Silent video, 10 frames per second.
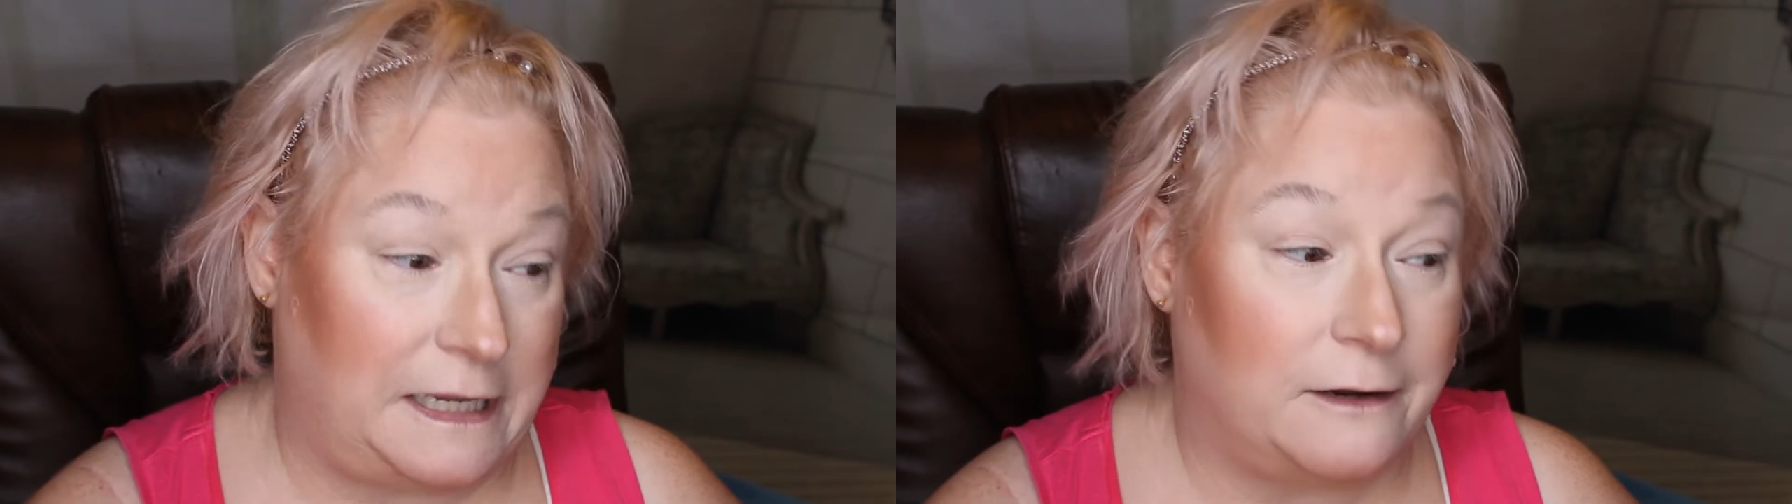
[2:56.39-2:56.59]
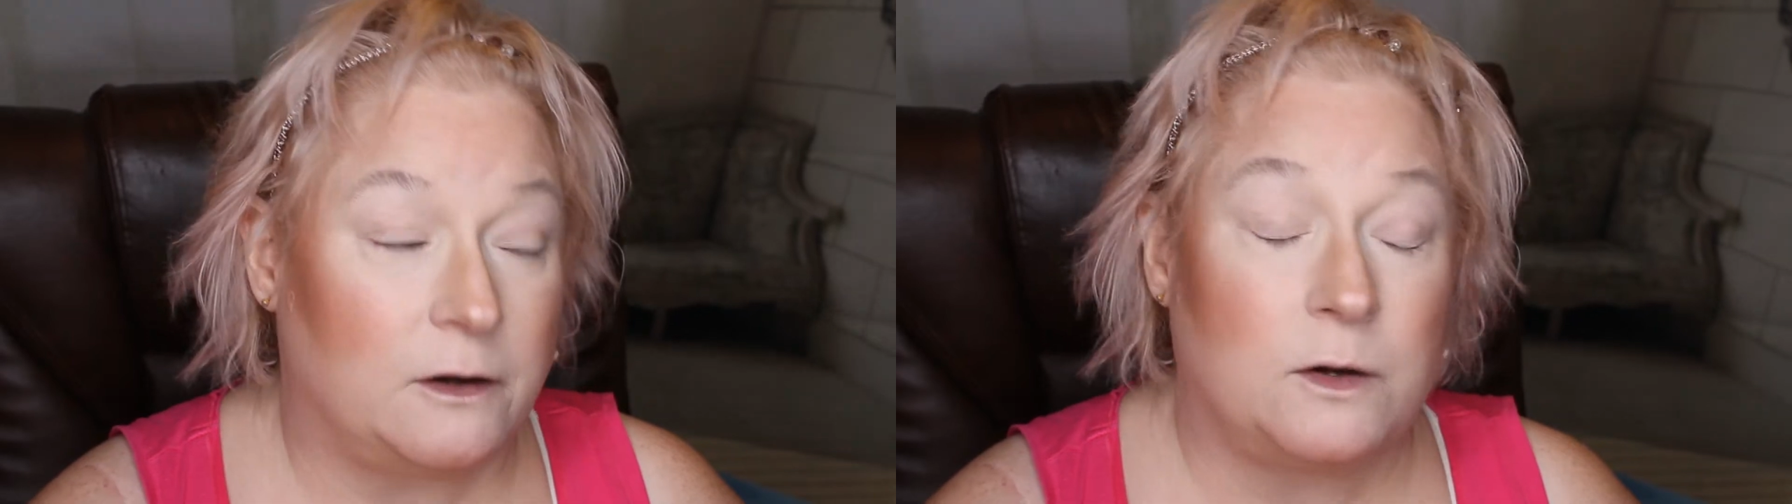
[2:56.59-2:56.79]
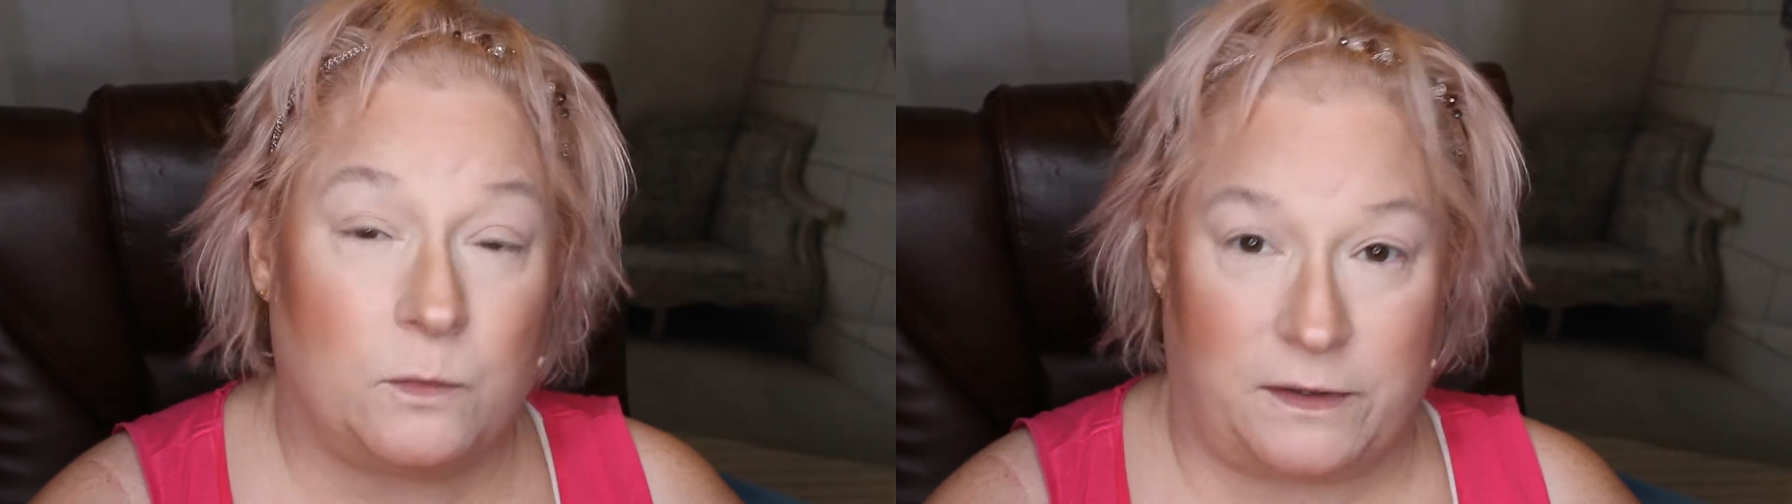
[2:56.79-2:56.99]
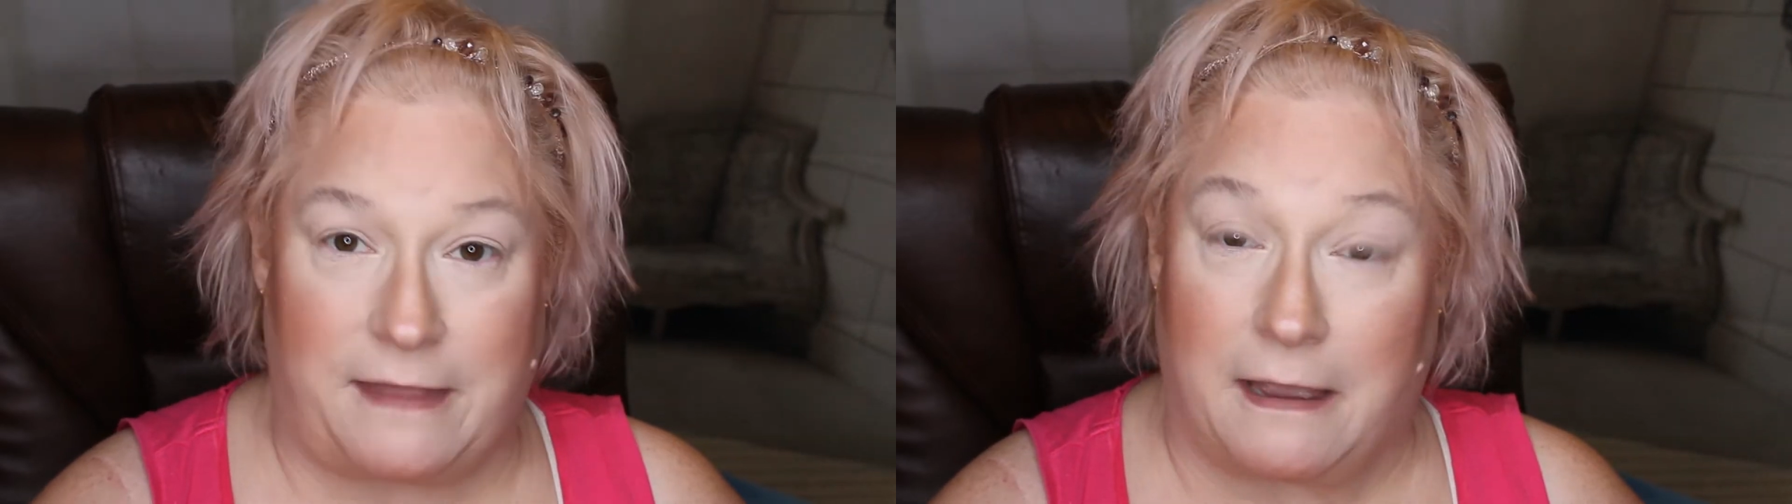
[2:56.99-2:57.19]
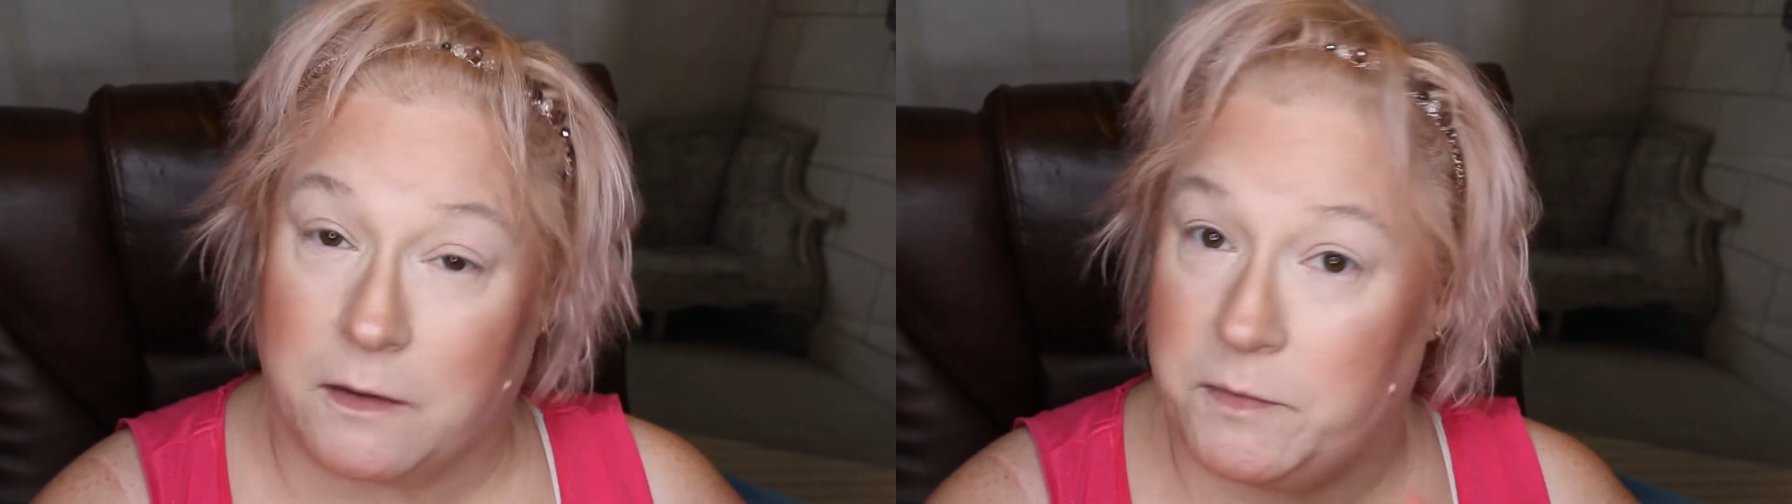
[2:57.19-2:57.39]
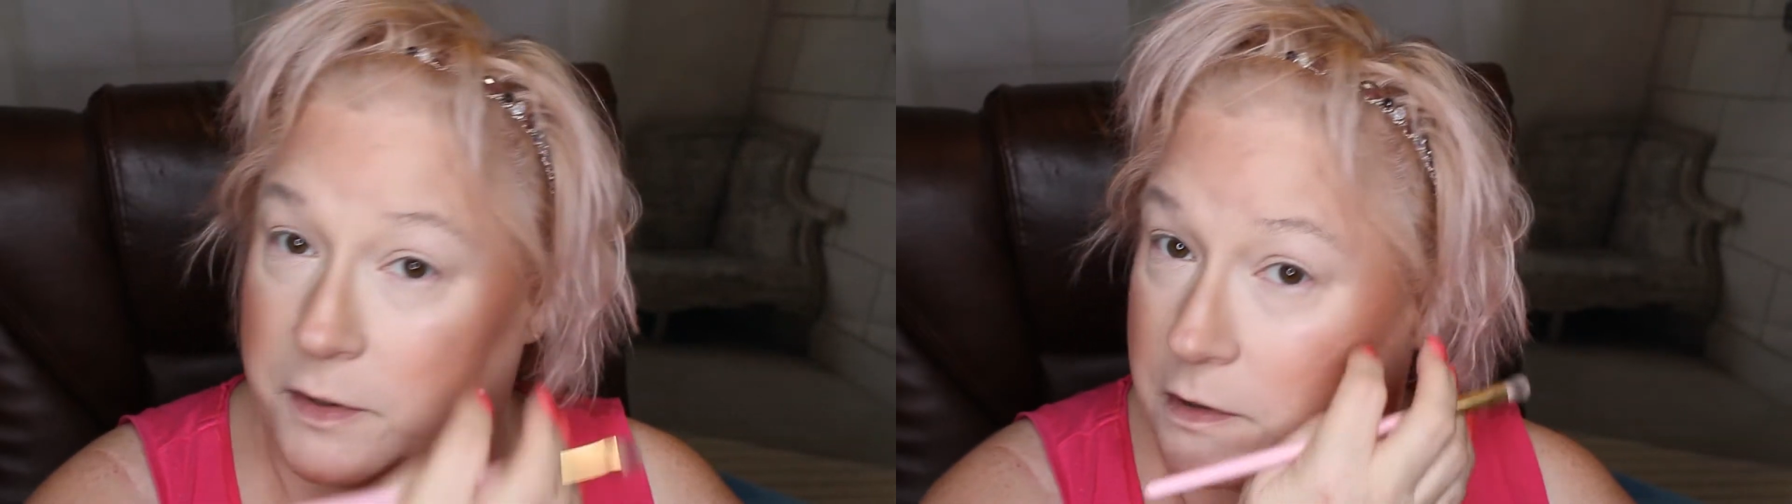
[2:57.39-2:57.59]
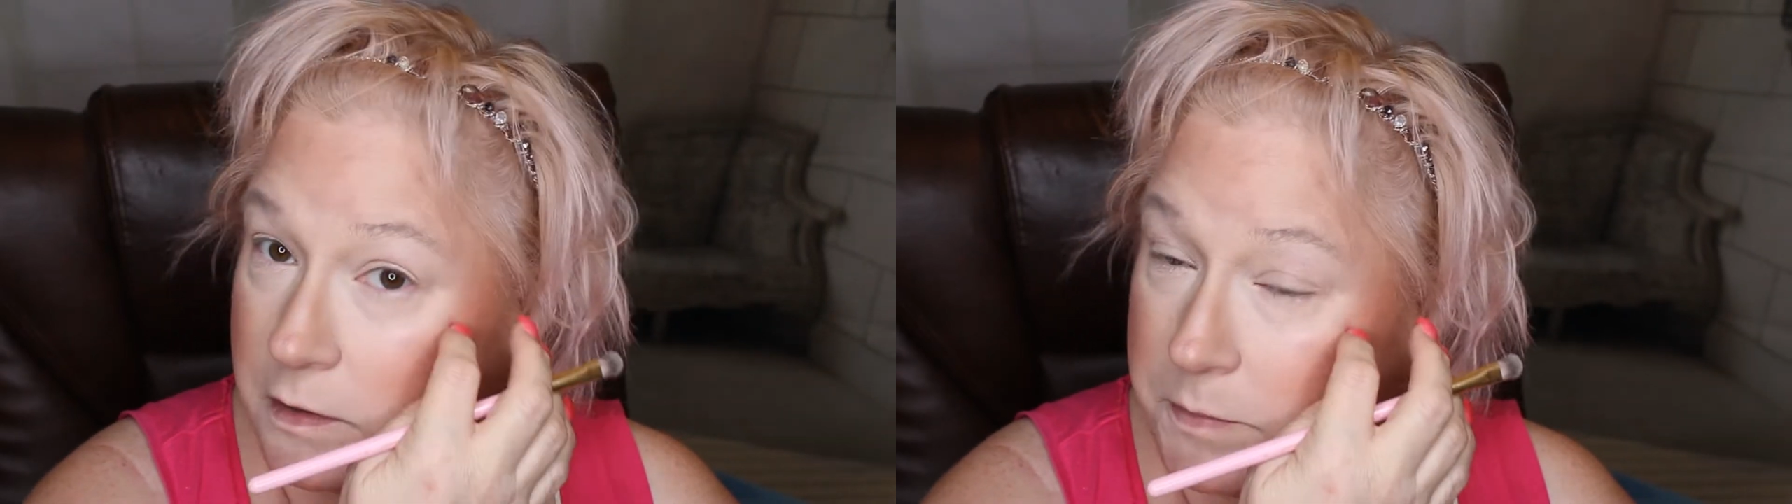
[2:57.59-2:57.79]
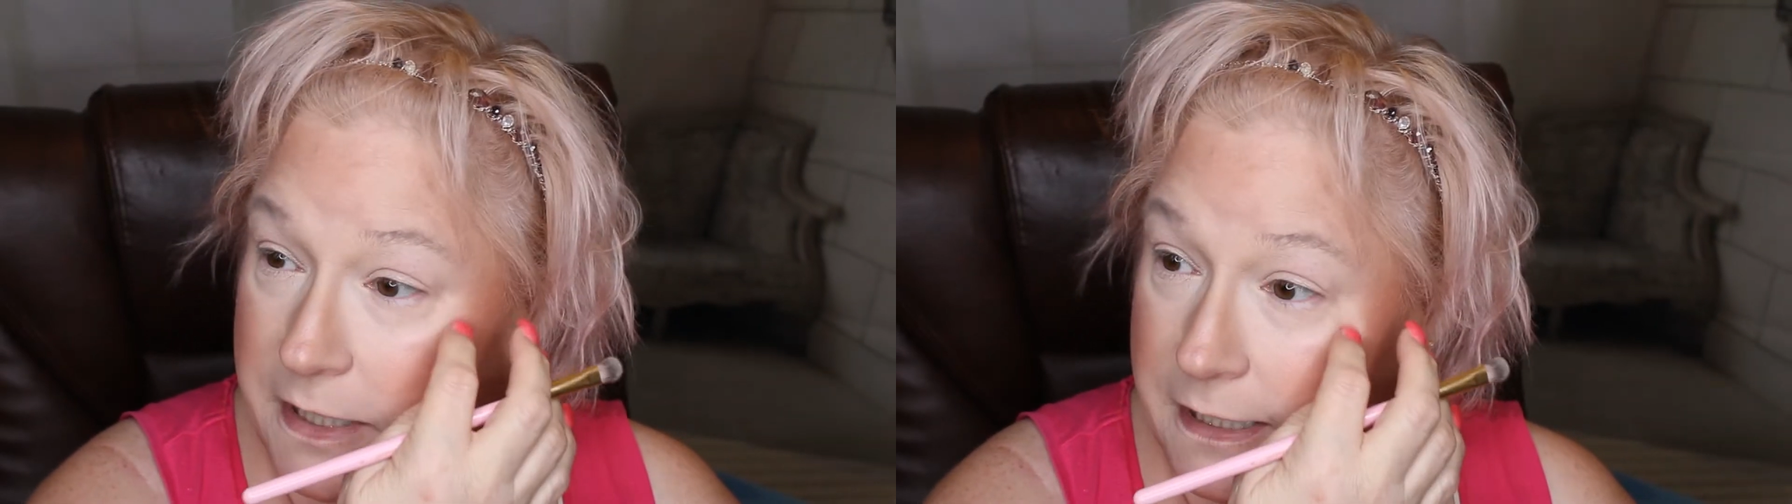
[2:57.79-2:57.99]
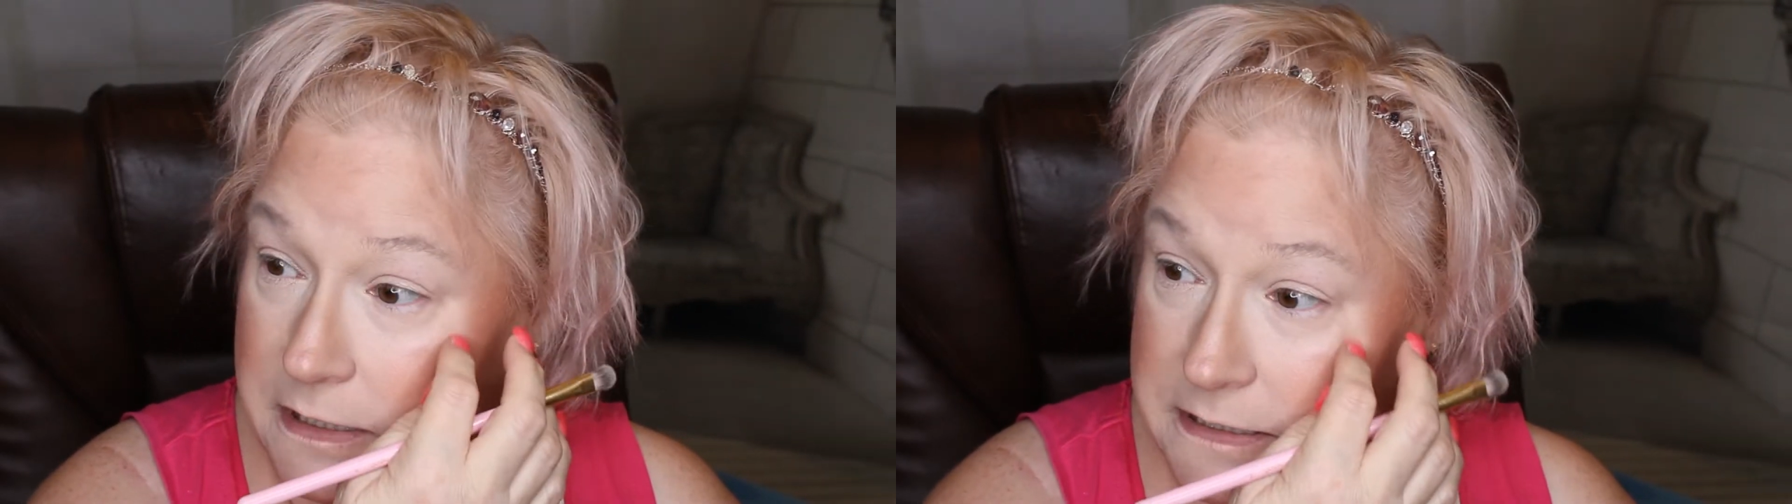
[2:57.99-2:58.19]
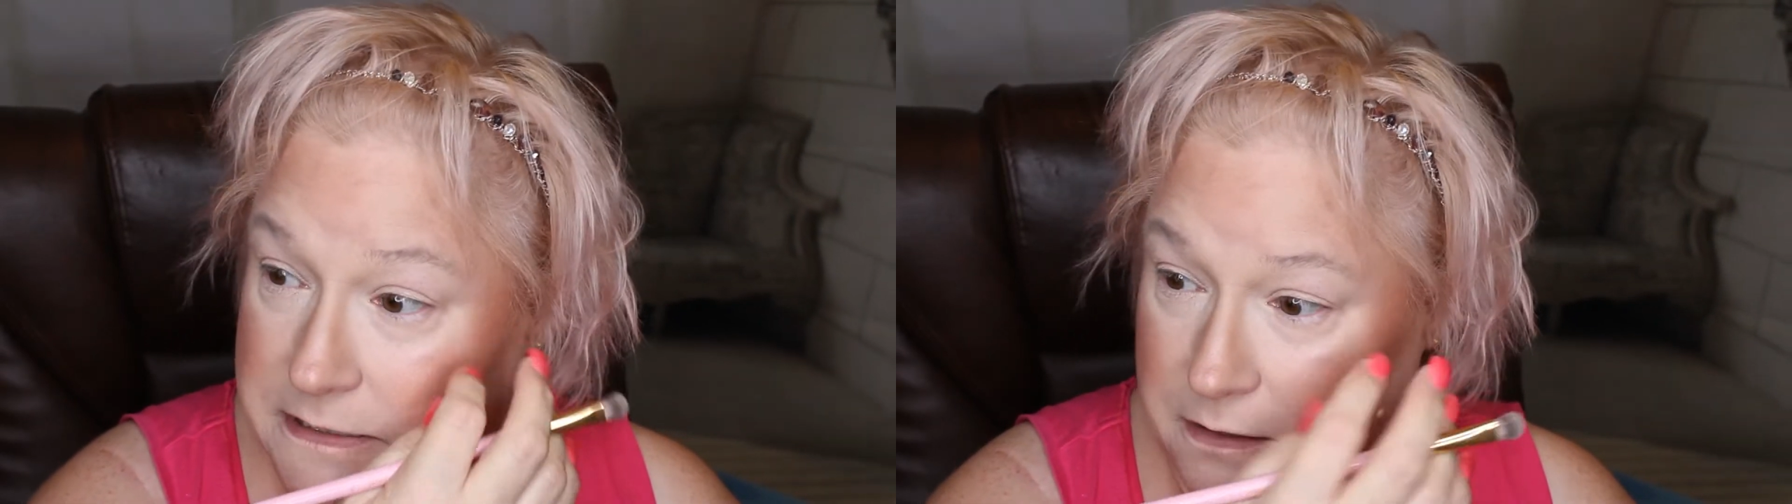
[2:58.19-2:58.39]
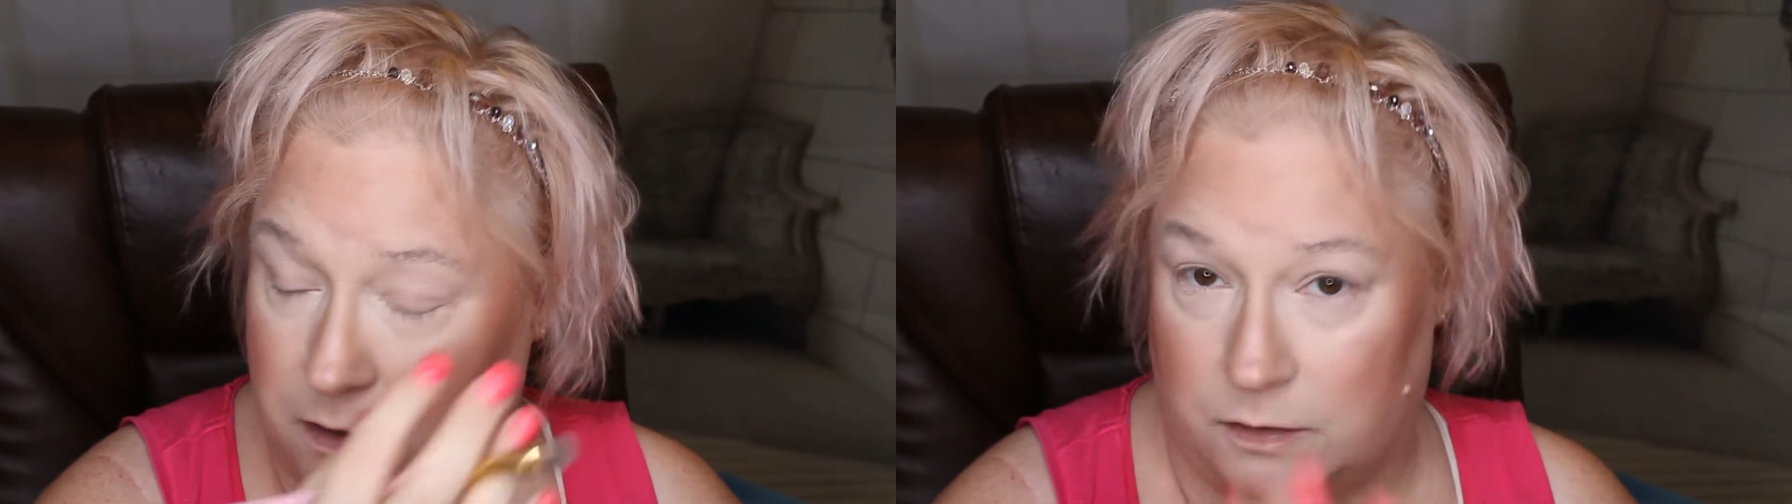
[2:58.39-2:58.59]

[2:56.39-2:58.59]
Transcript: here with that computer because